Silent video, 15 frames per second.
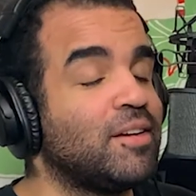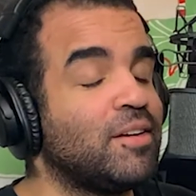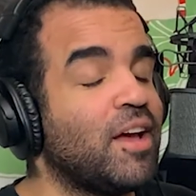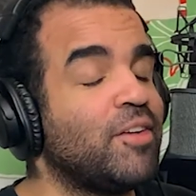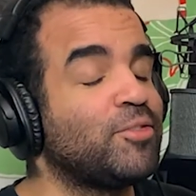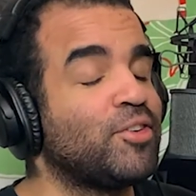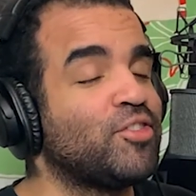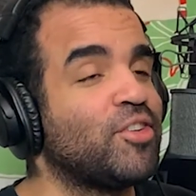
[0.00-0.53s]

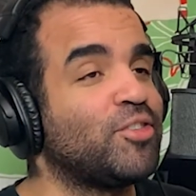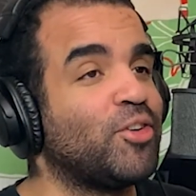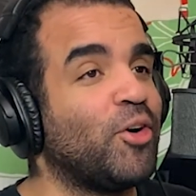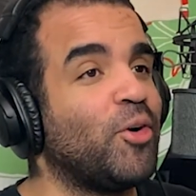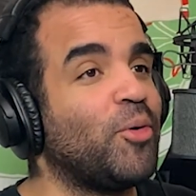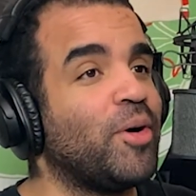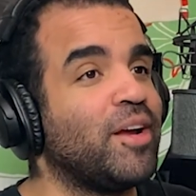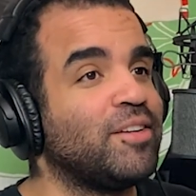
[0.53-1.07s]
after I said go
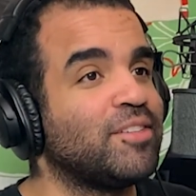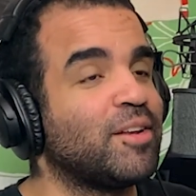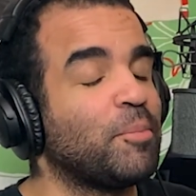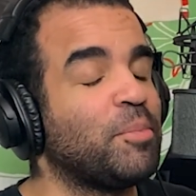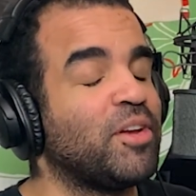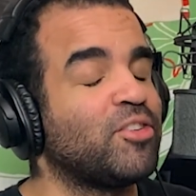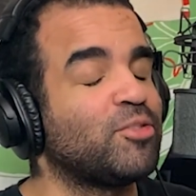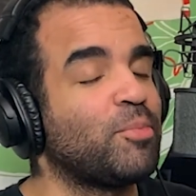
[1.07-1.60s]
away, and he's got a
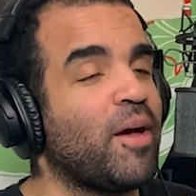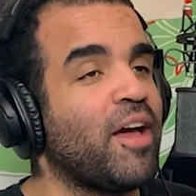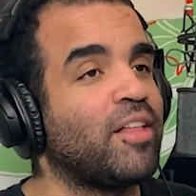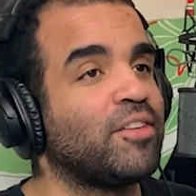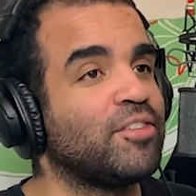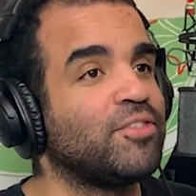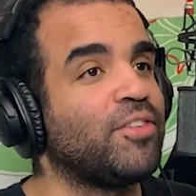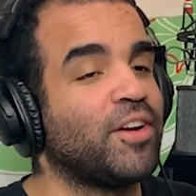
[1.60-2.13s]
big smile on
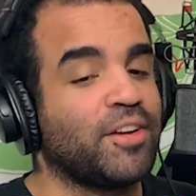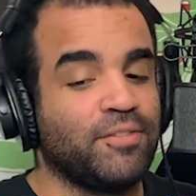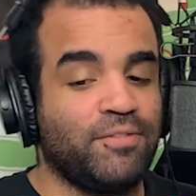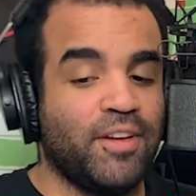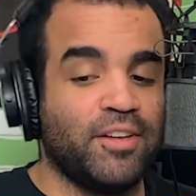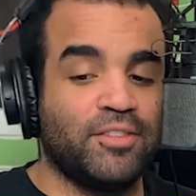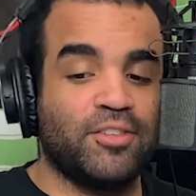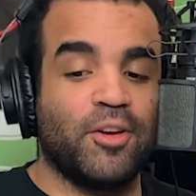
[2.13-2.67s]
his
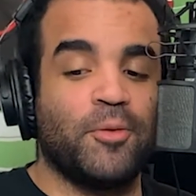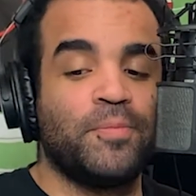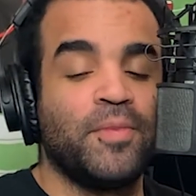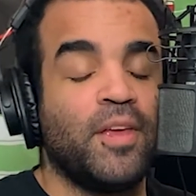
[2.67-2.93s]
face. So,